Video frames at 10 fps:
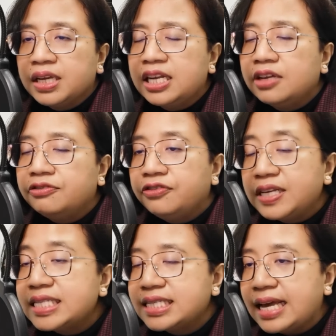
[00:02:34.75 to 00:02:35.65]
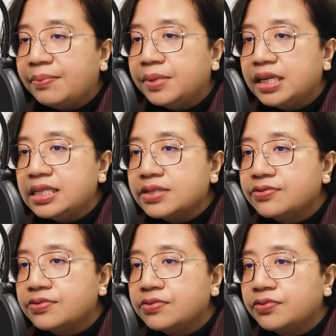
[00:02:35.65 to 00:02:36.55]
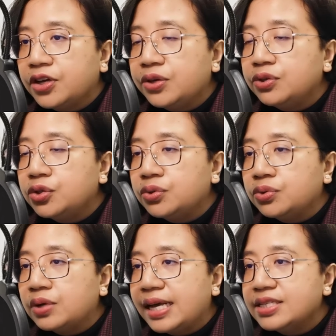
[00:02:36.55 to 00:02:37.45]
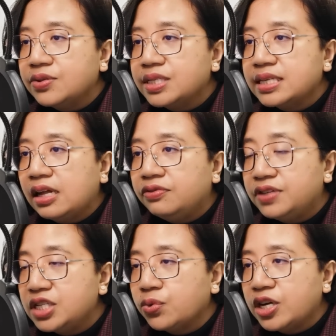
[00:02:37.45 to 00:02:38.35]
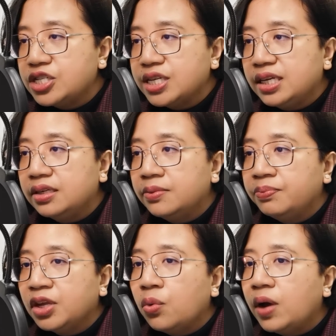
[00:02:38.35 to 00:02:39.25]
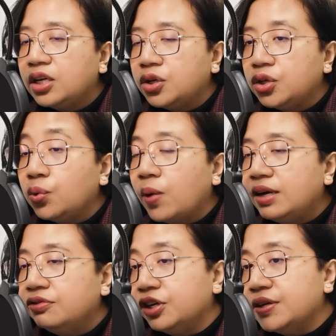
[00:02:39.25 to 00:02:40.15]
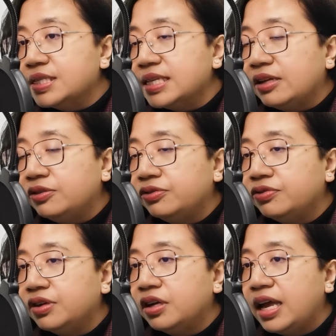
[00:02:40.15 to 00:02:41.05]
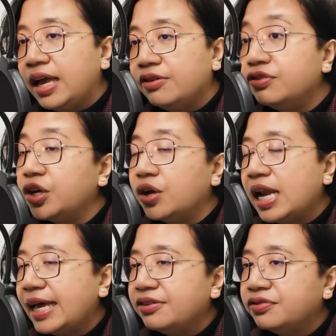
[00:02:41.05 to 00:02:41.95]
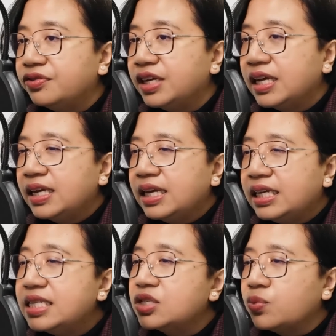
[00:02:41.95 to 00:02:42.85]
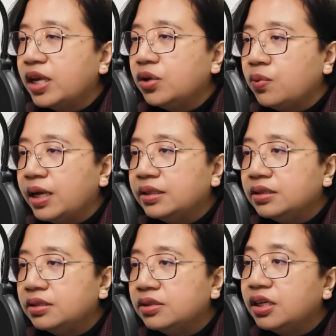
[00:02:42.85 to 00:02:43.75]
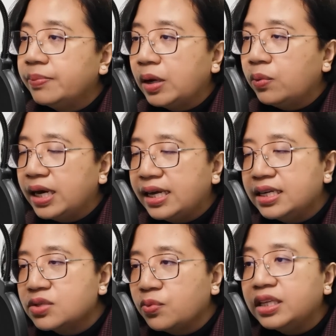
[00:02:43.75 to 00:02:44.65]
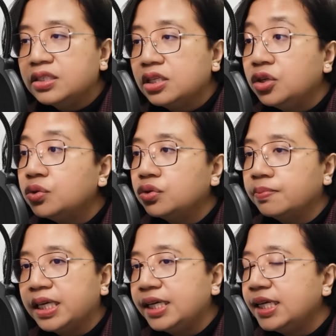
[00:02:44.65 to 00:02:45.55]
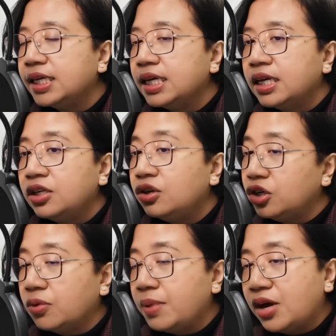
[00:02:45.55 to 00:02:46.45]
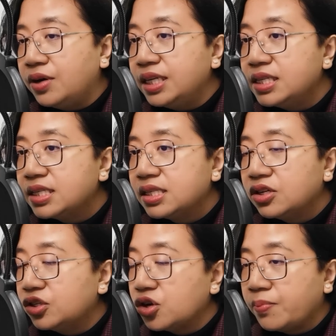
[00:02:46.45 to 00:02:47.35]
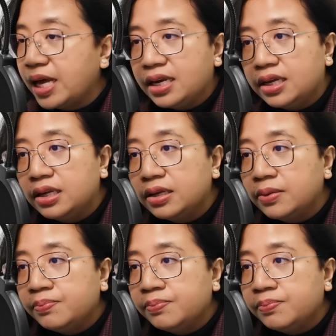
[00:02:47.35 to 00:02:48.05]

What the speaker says: The first step is for you to ask yourself this question: what do you want for yourself, for your life? This is what you want, not about what others want you to be, not your parents, not your partner.